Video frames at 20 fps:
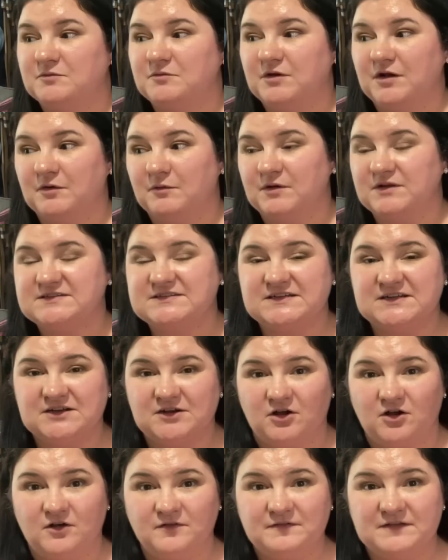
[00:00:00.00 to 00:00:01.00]
When I worked in an
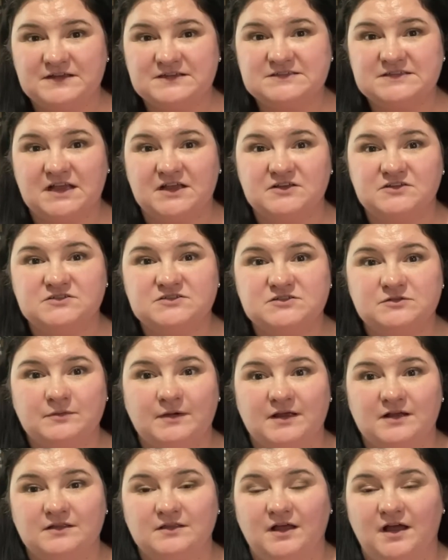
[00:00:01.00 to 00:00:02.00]
office, I used to
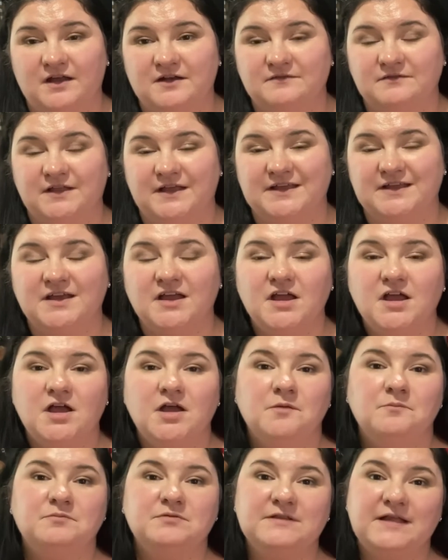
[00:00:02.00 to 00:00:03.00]
wear a lot of like
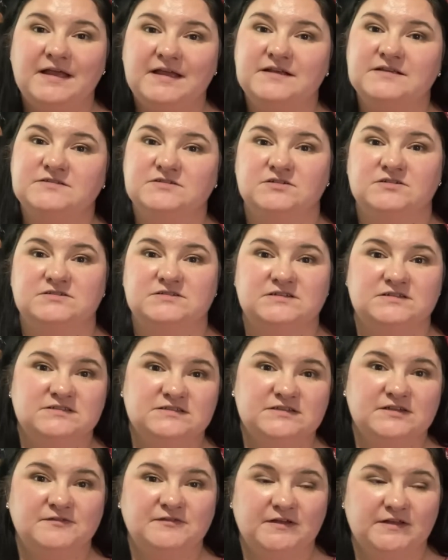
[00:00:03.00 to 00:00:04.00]
blazers and
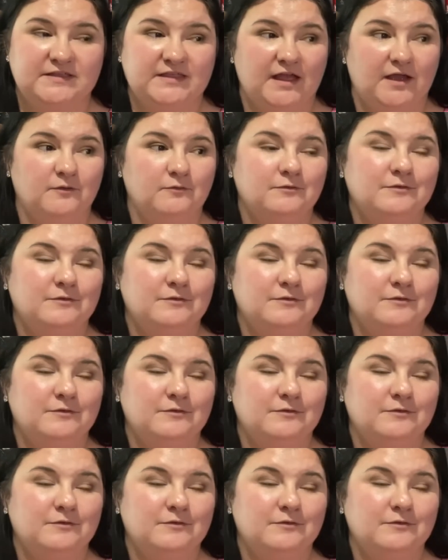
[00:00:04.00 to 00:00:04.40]
stuff like that.